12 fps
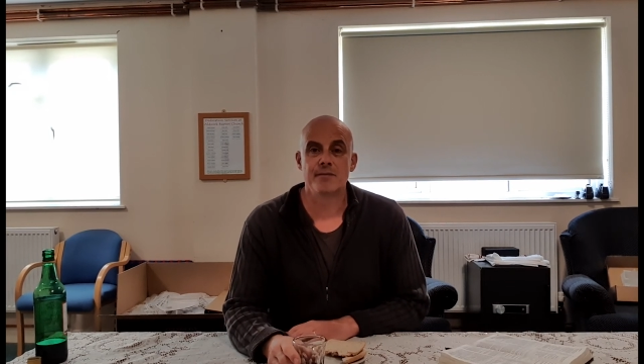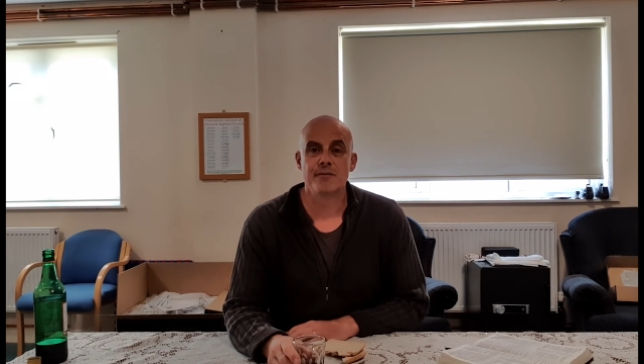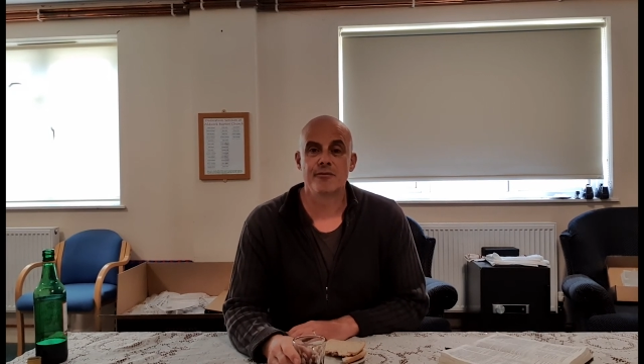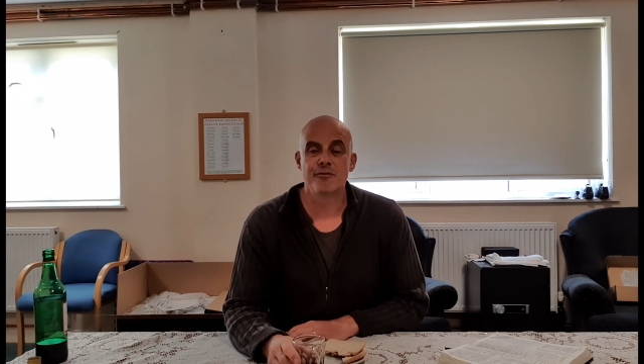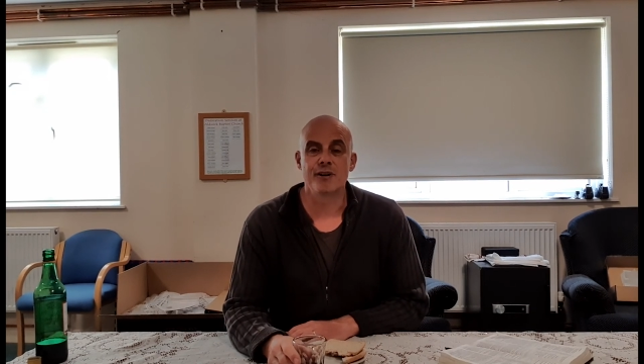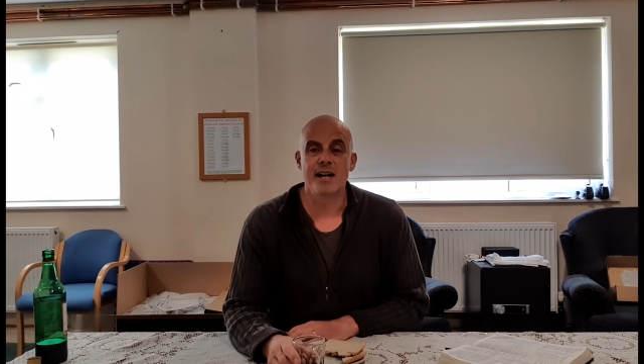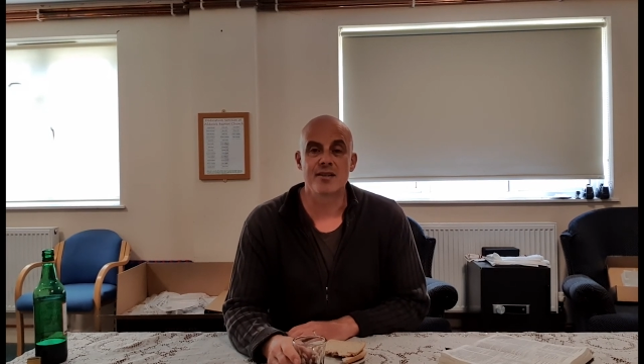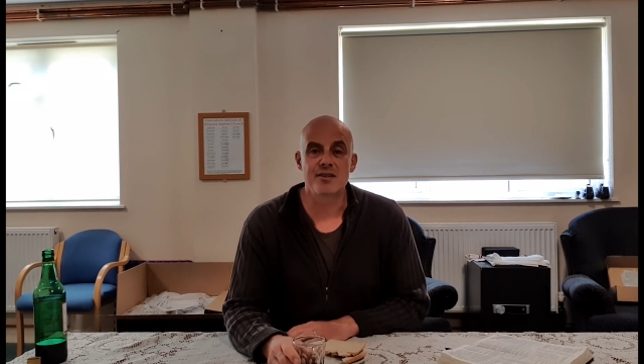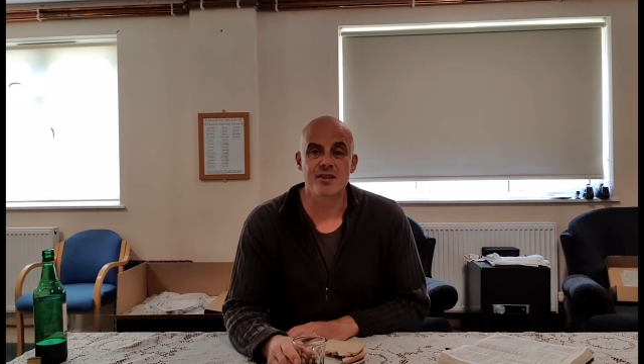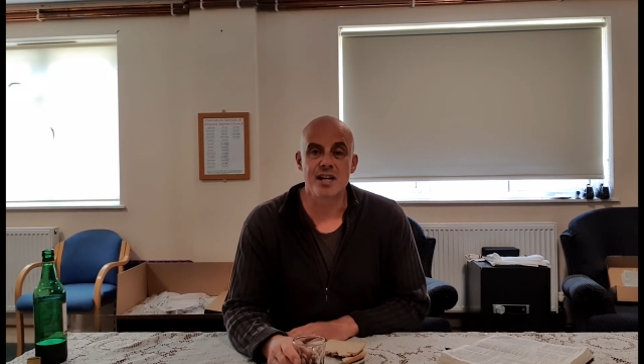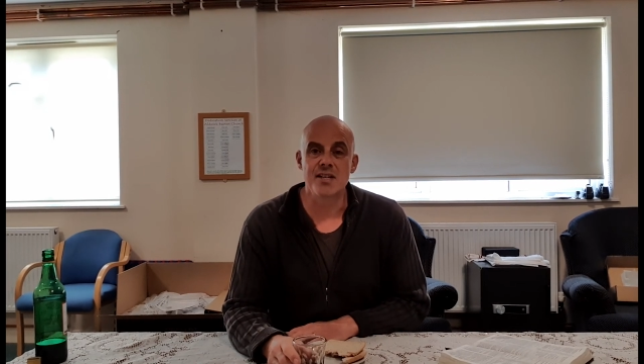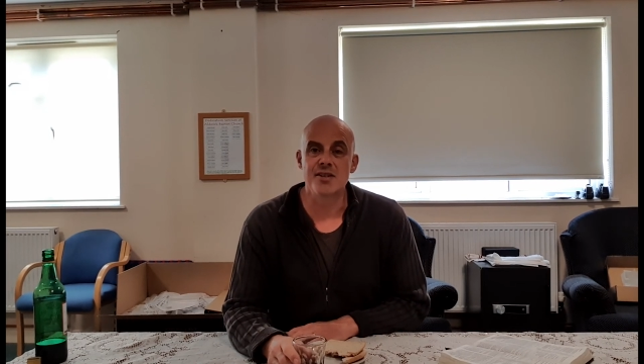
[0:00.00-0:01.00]
for our
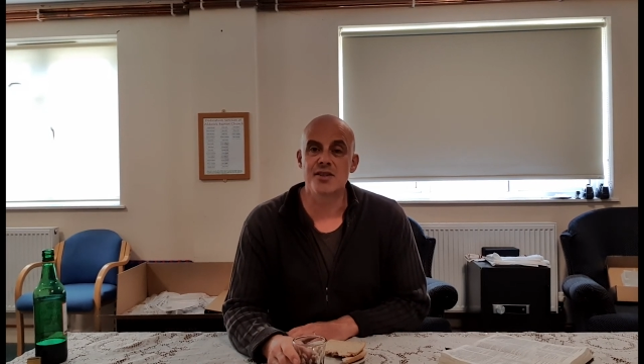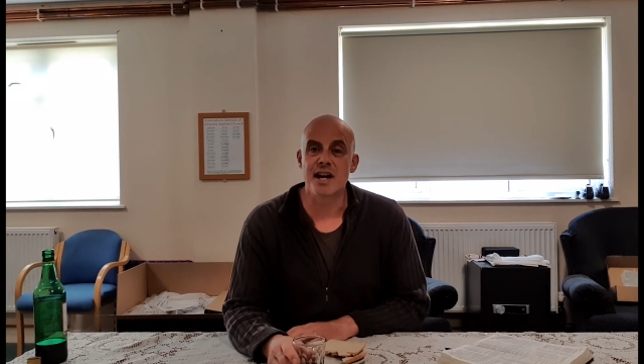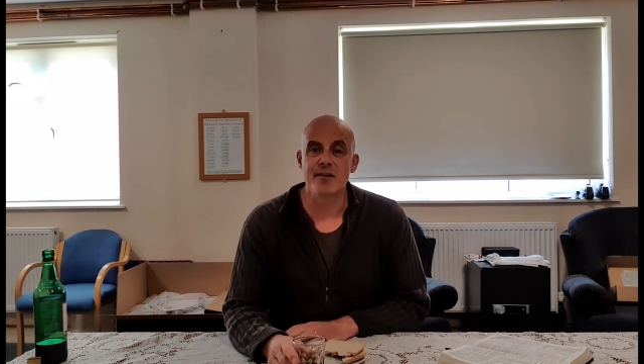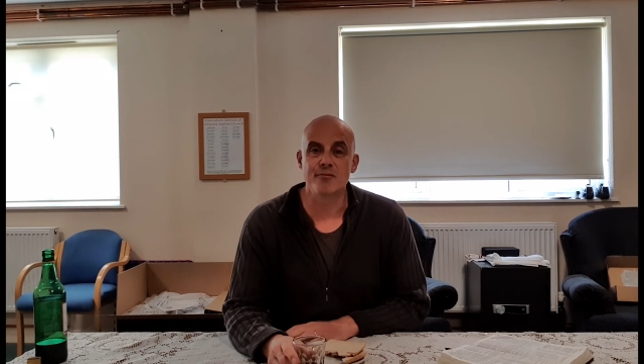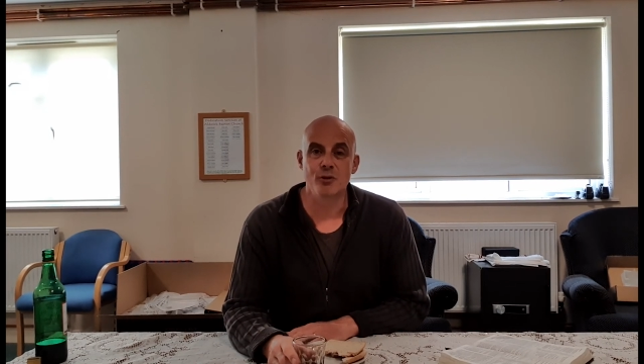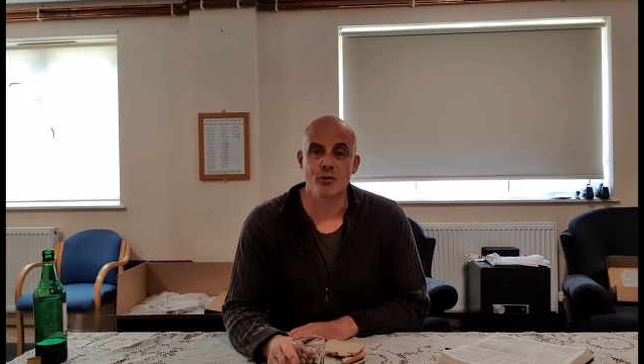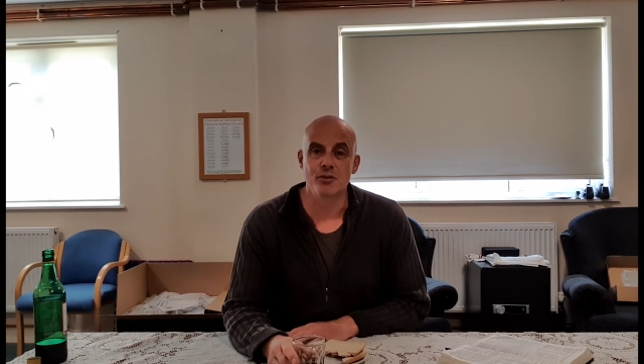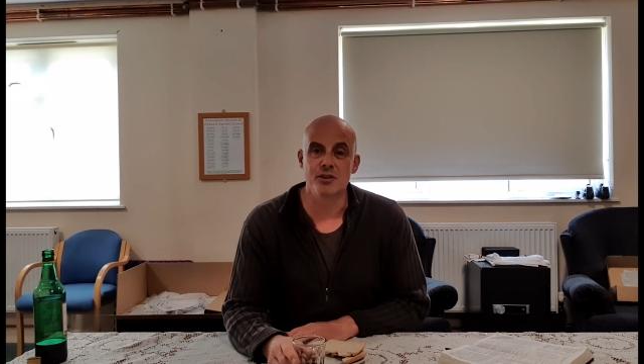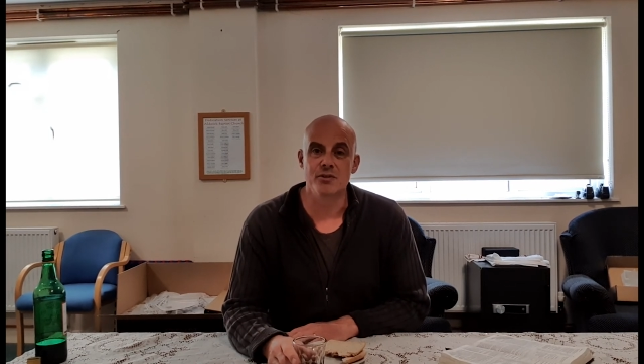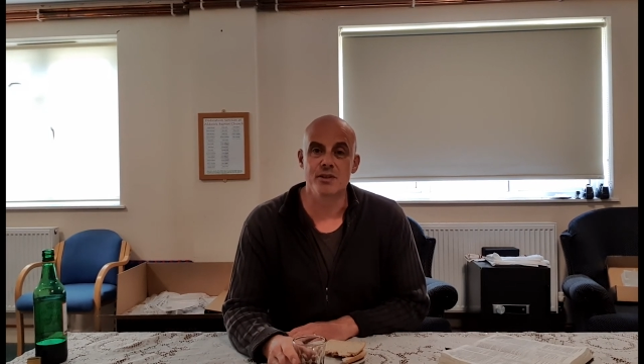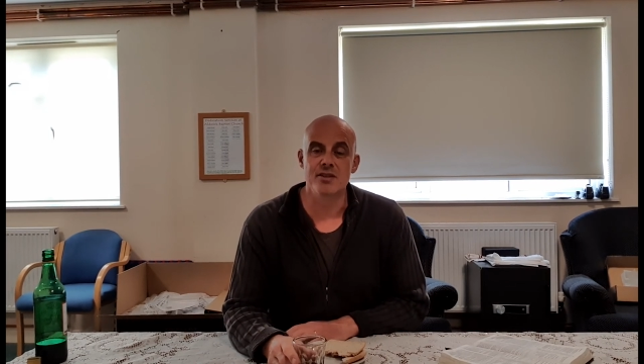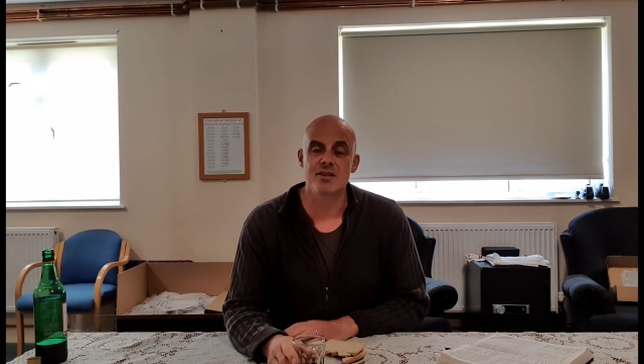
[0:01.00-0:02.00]
sins, our
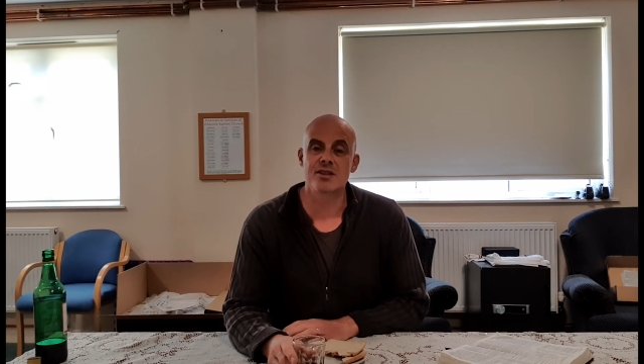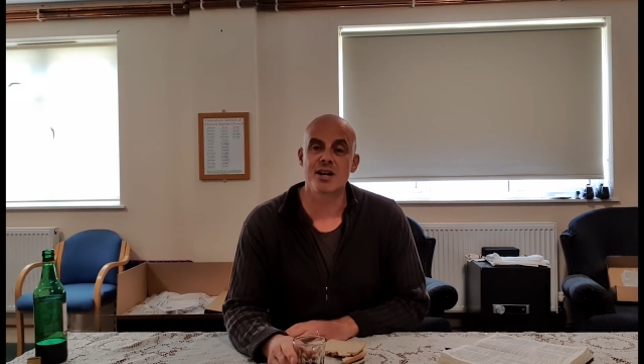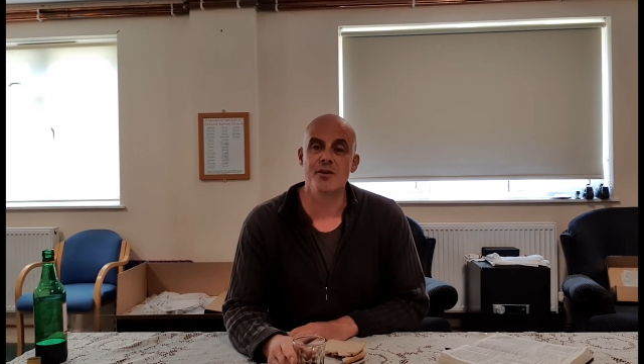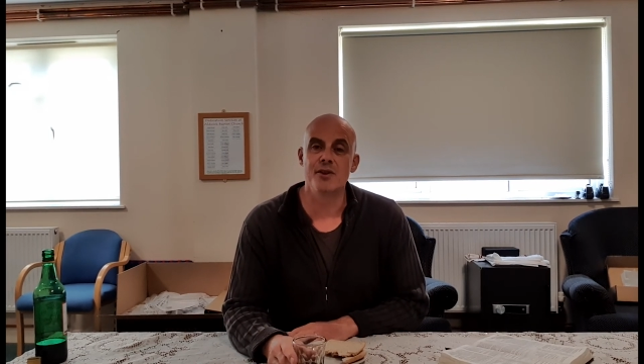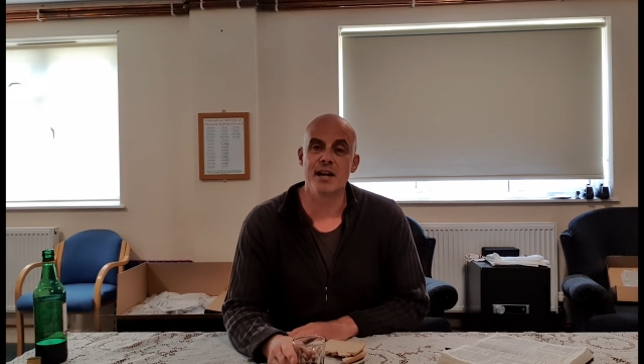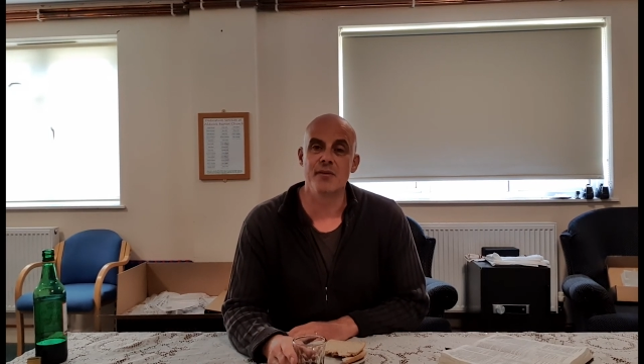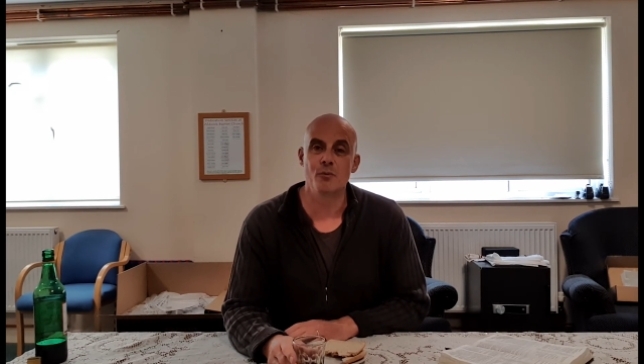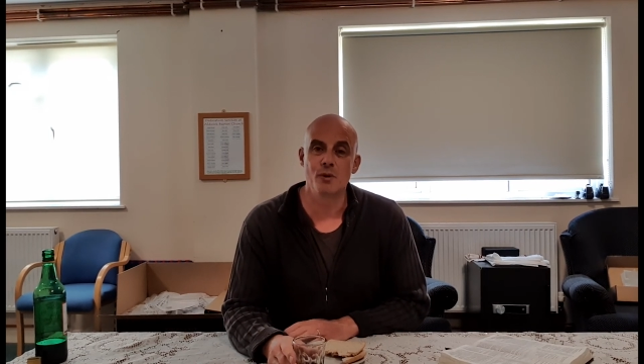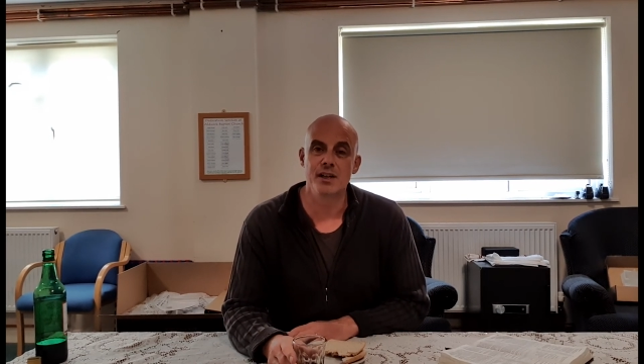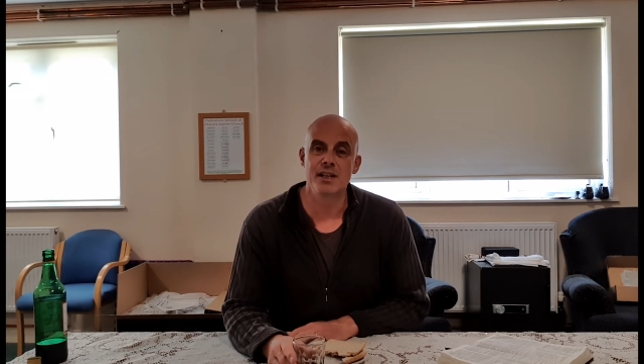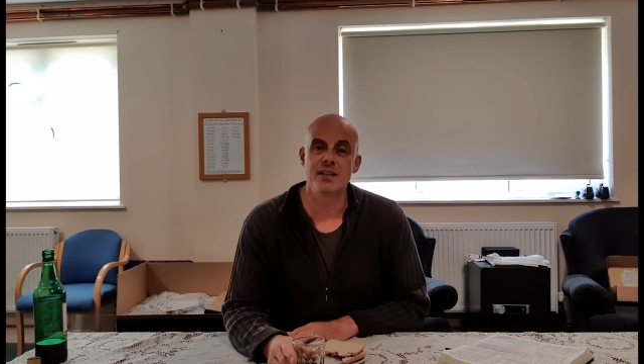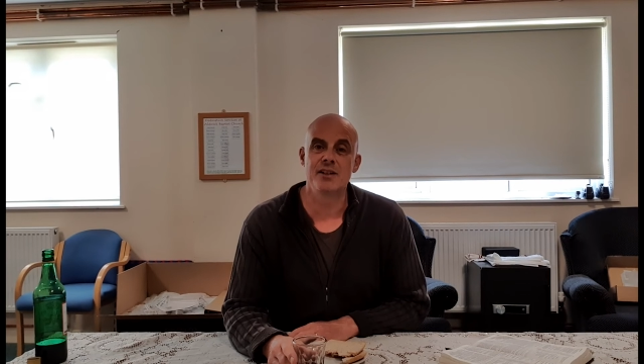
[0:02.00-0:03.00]
wrongdoings, so that
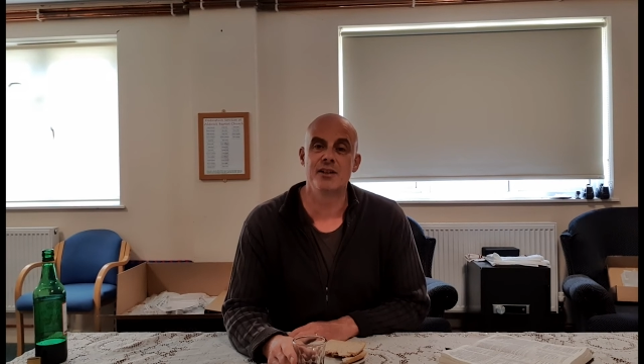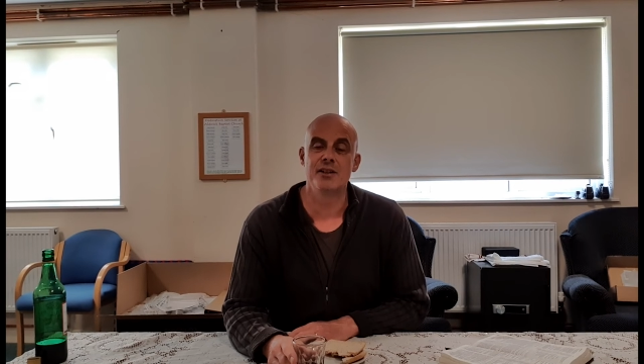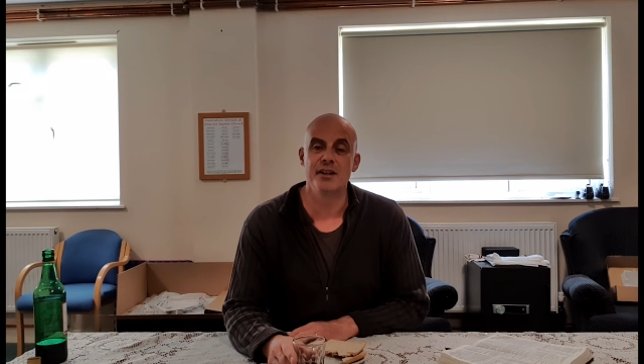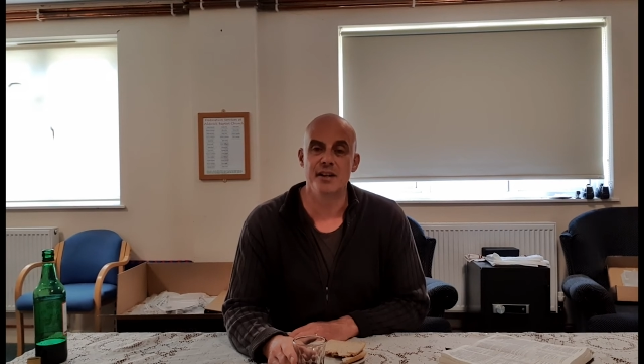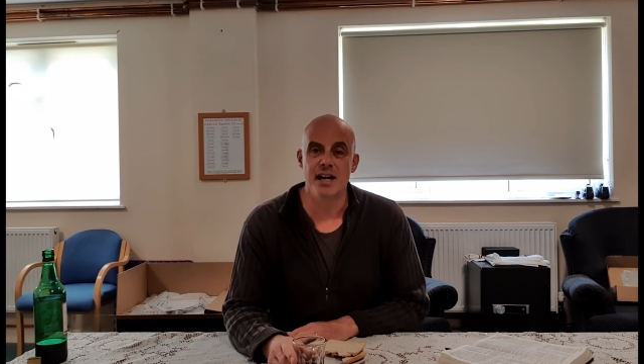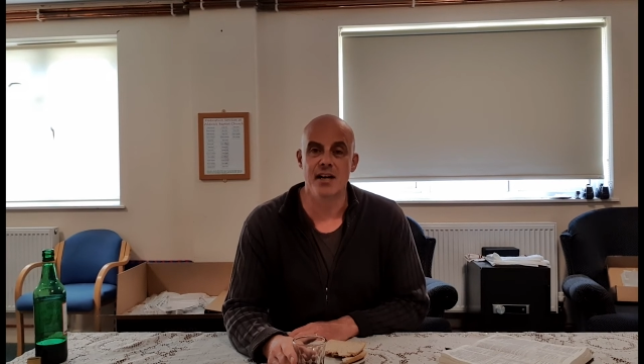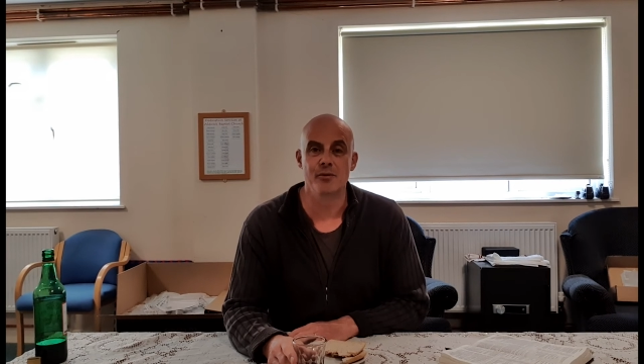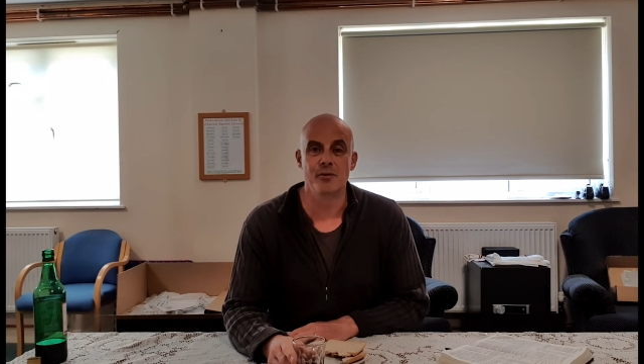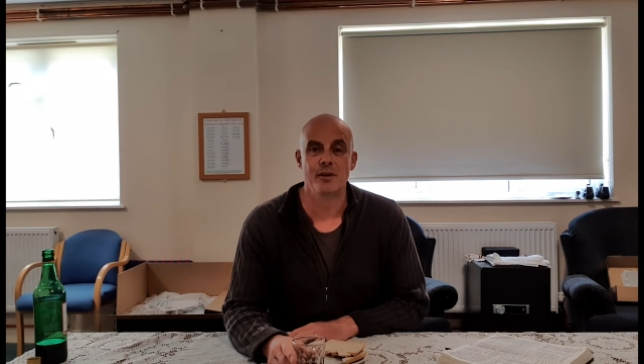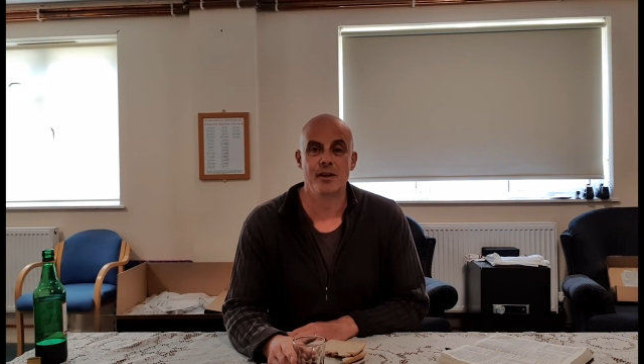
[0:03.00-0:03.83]
we could know